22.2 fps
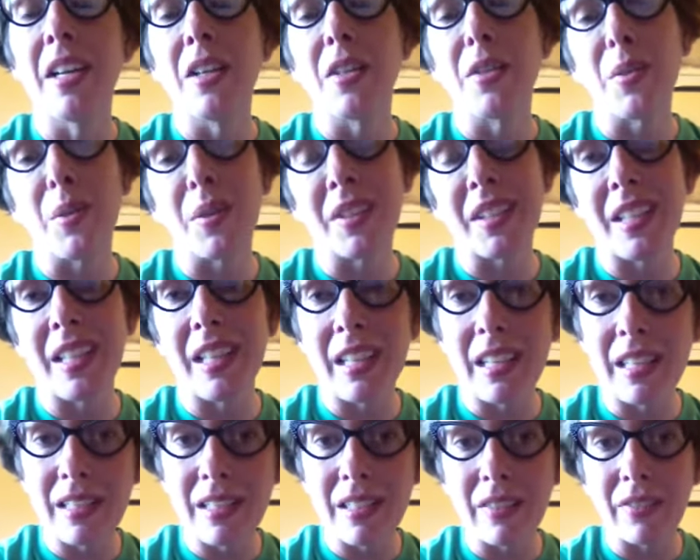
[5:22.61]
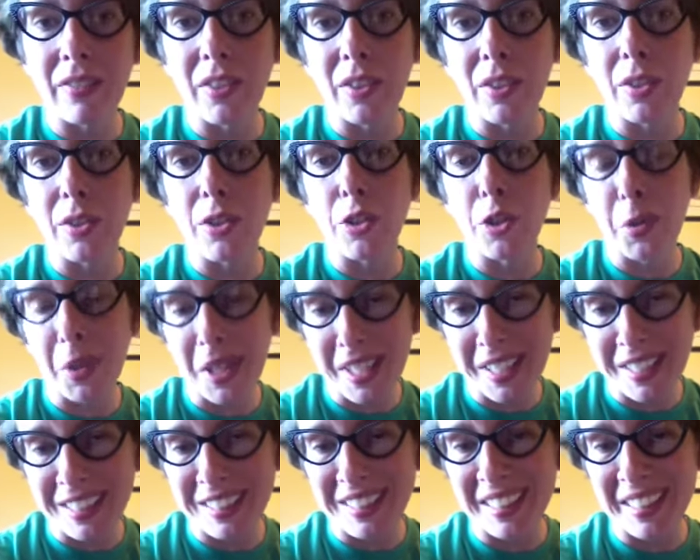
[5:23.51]
So at the end of your
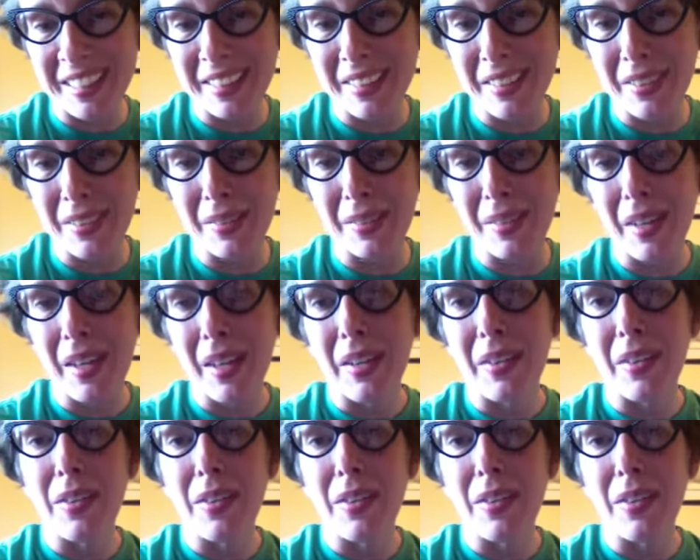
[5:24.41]
training here,